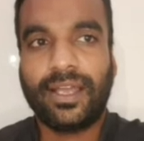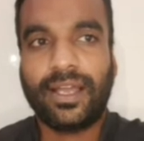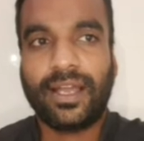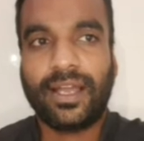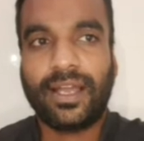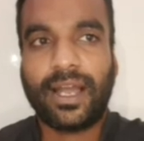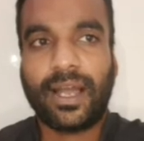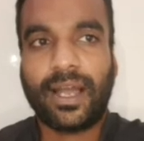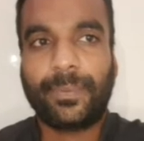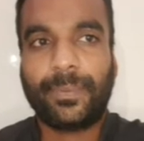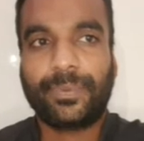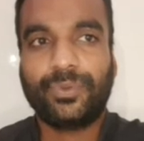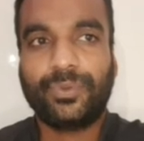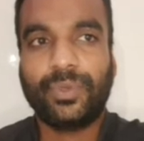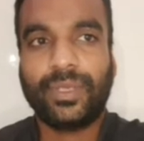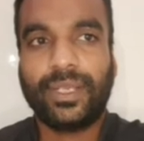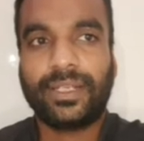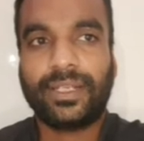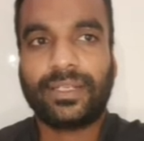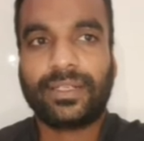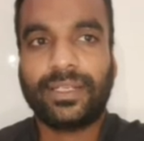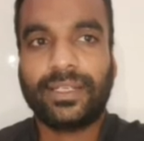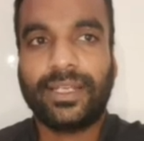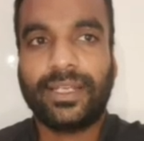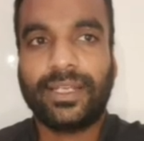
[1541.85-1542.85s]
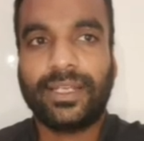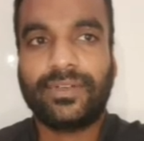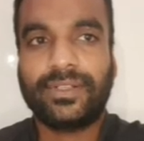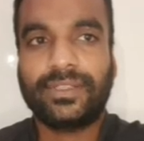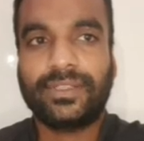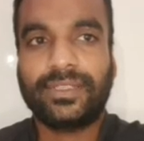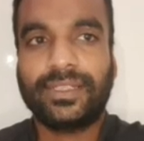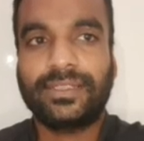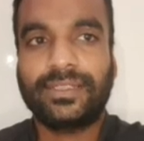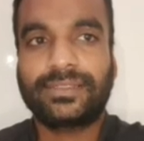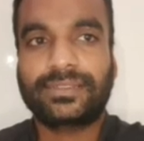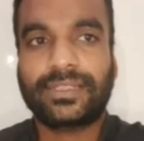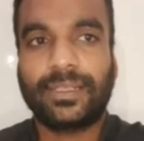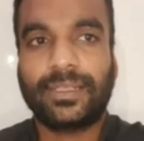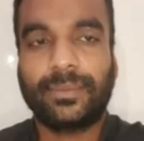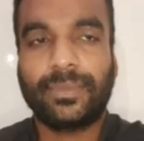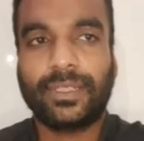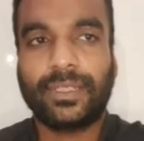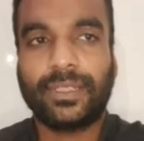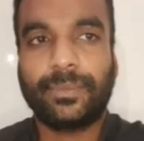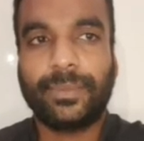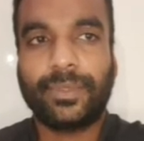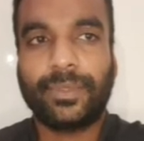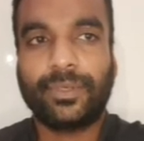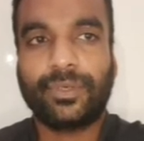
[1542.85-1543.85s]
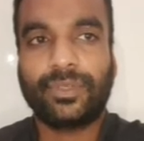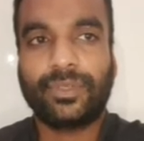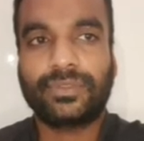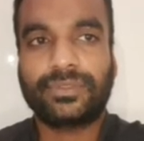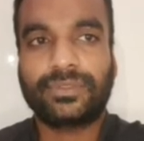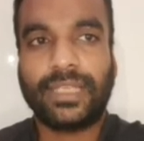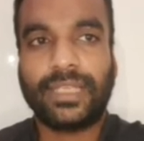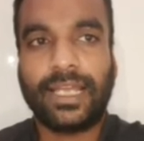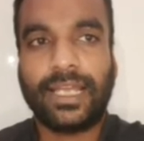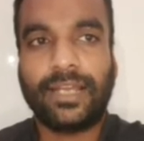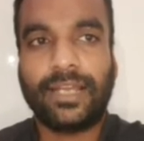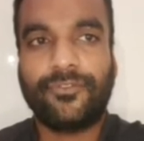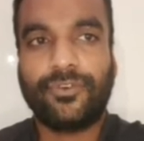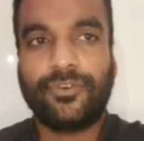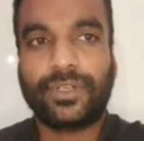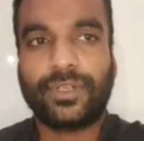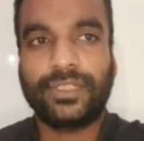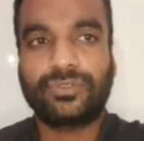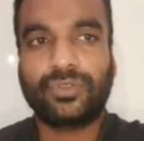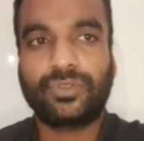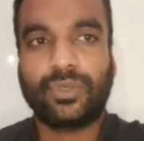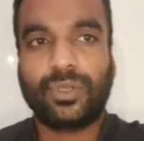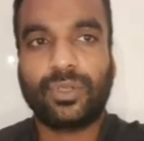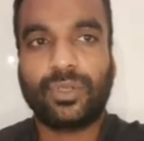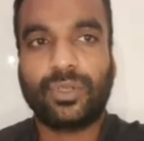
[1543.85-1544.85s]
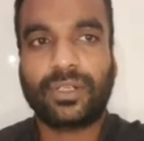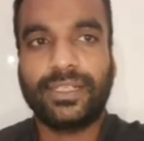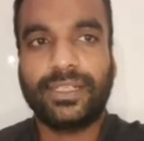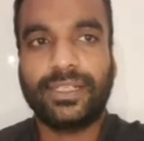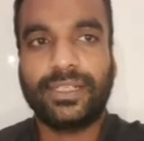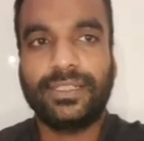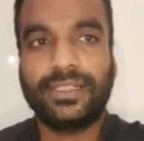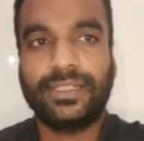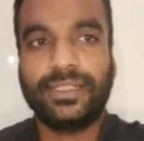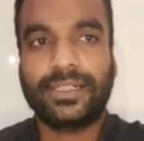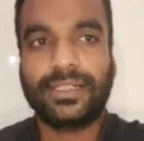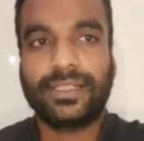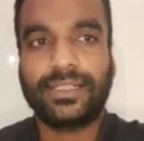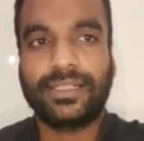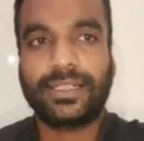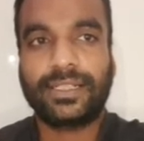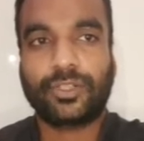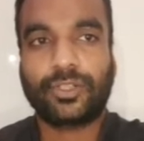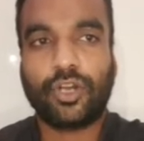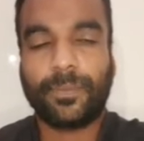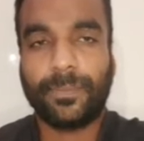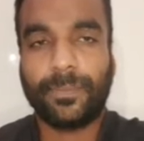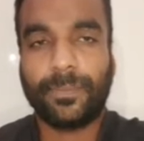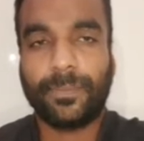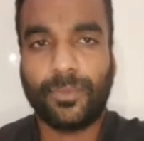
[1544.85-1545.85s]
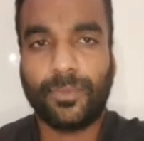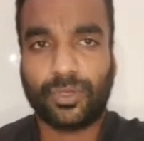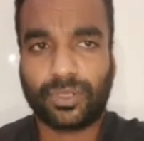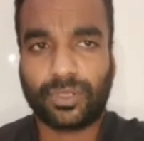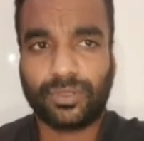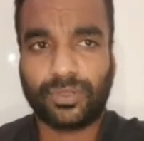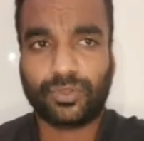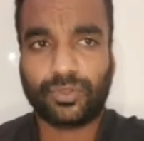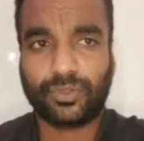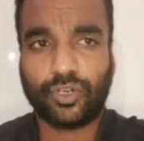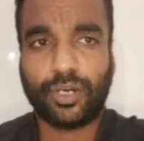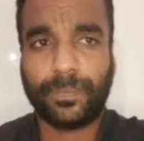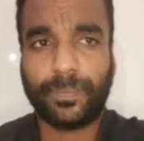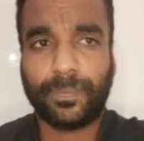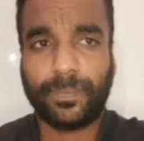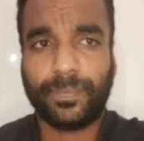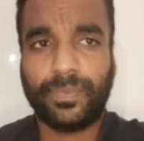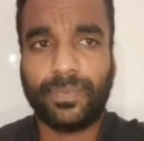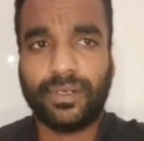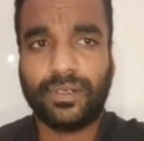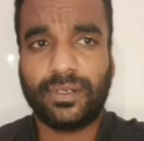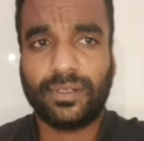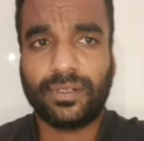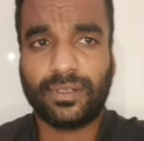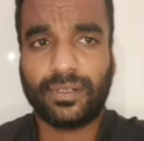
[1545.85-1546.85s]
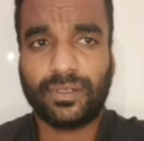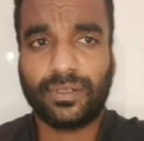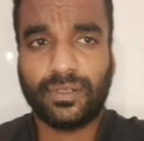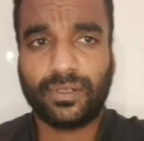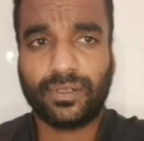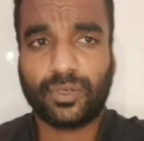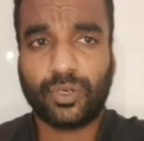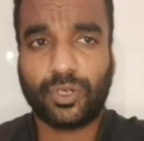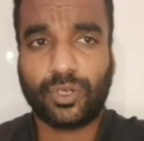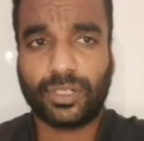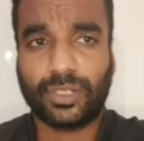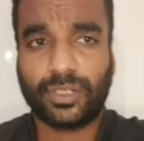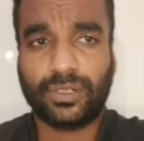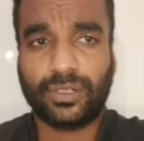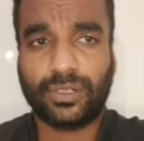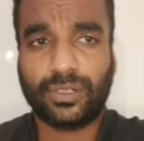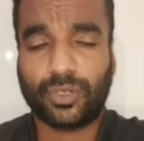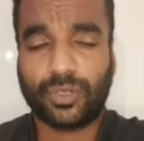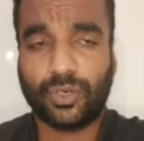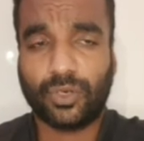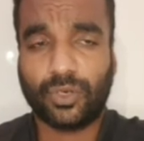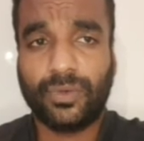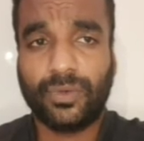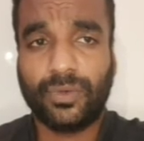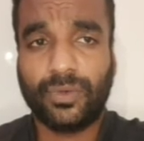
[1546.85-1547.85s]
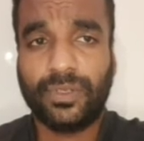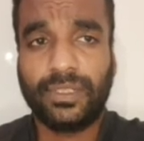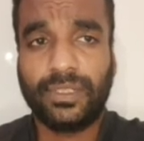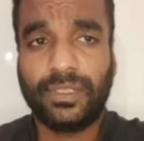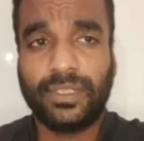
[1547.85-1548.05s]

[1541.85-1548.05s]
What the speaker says: Up to A3, everything is complete because A4 is already there in the top row.